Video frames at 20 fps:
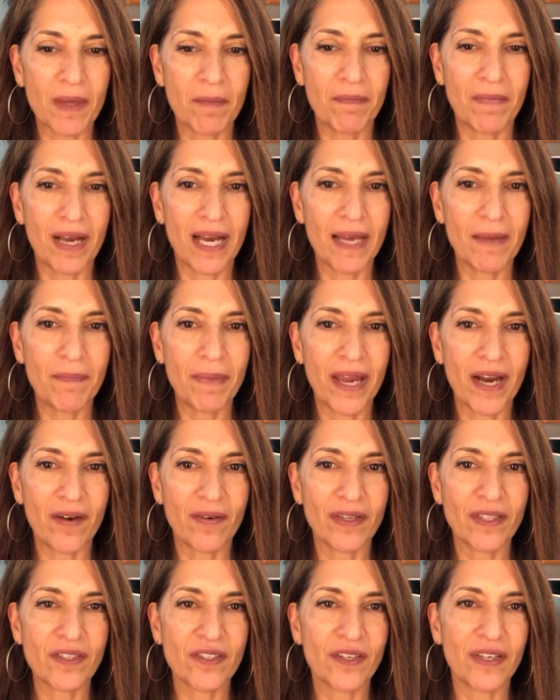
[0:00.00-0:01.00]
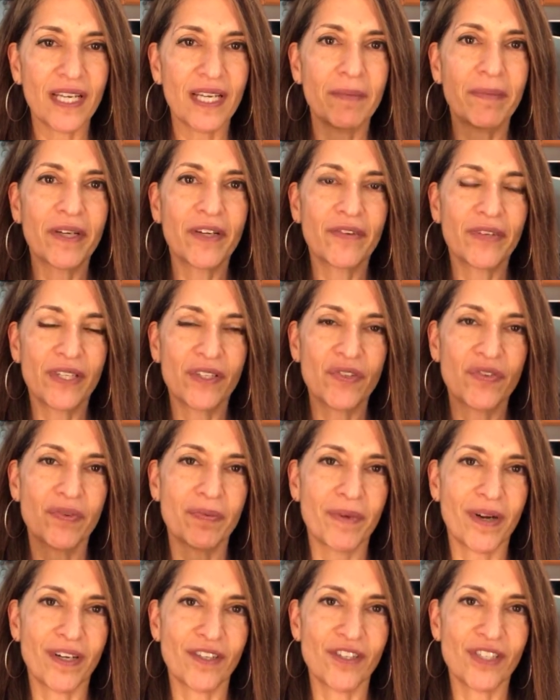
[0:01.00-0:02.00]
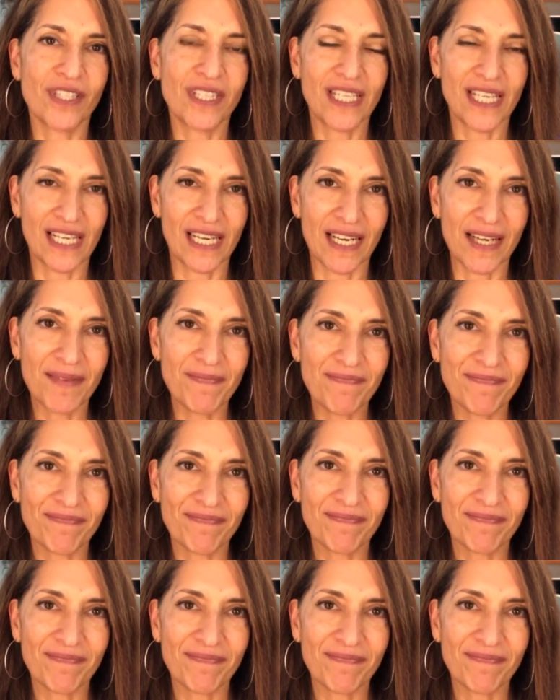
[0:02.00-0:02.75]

my parents are immigrants from Argentina,